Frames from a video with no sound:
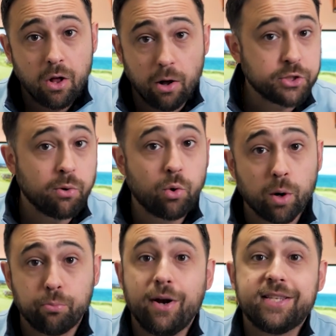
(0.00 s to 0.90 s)
also
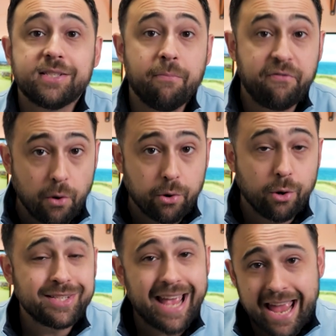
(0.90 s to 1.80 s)
incorporate some
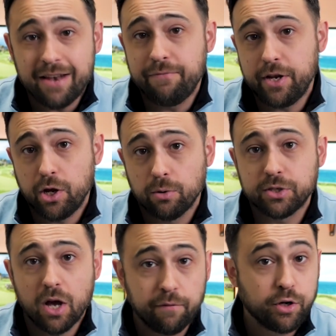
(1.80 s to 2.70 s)
photos and
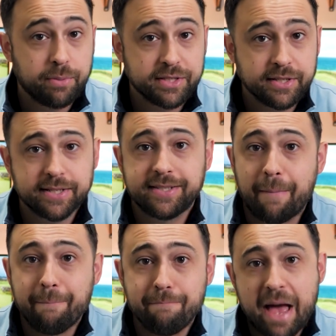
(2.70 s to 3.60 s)
videos of your business
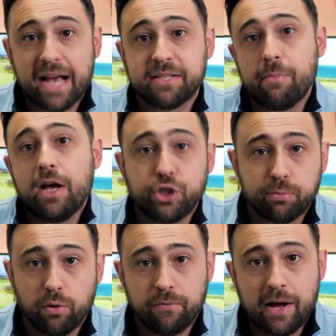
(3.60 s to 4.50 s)
to maximize your
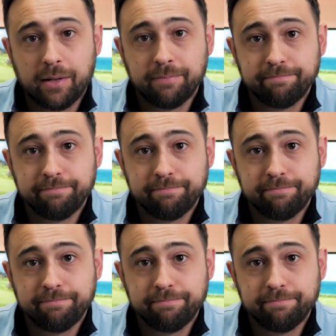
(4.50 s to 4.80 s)
profile.